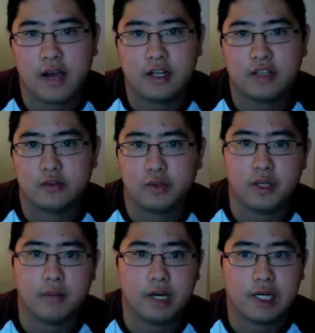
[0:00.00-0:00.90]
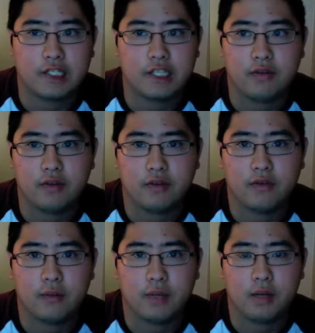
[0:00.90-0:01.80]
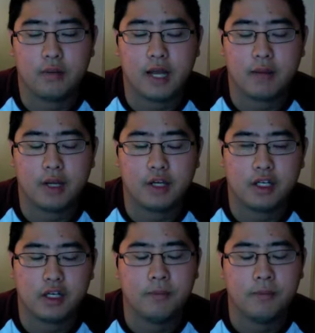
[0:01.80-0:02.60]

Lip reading: and it's really a money saver for me, in my opinion.